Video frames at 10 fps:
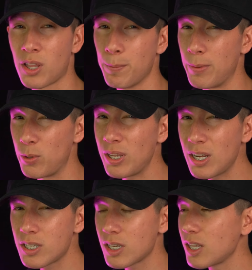the
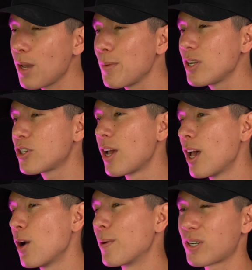moodiness of the image,
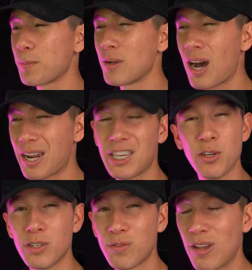which I'm not a
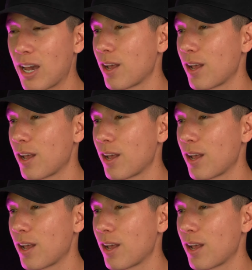huge fan